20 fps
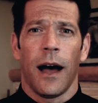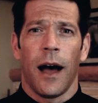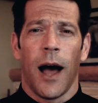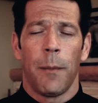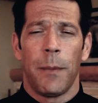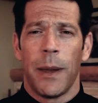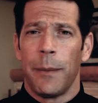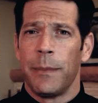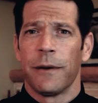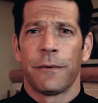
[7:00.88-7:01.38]
I
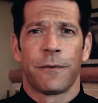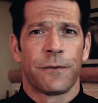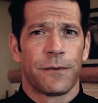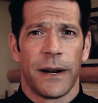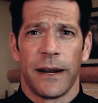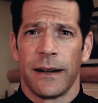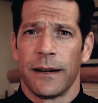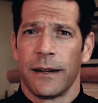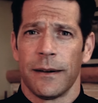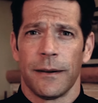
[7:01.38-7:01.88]
may be
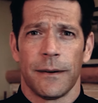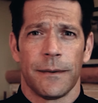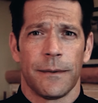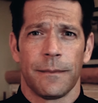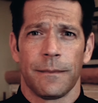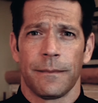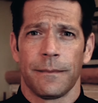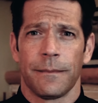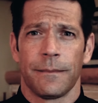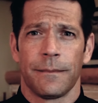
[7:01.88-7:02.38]
afraid,
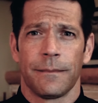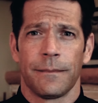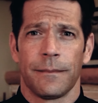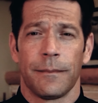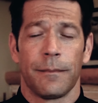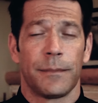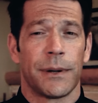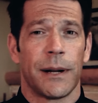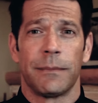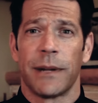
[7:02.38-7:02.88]

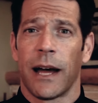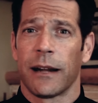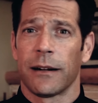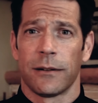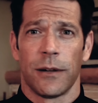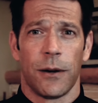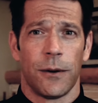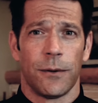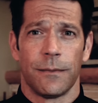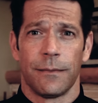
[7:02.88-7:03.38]
but I'm not
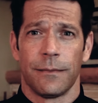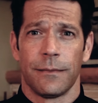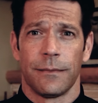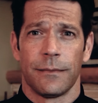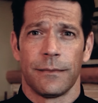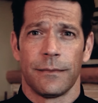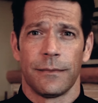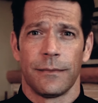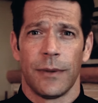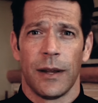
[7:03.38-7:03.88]
alone,
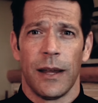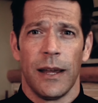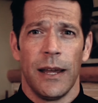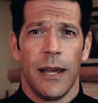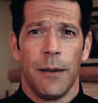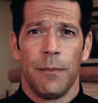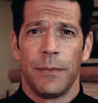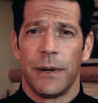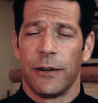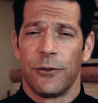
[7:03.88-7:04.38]

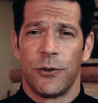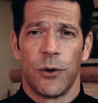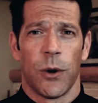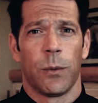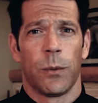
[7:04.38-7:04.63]
because you're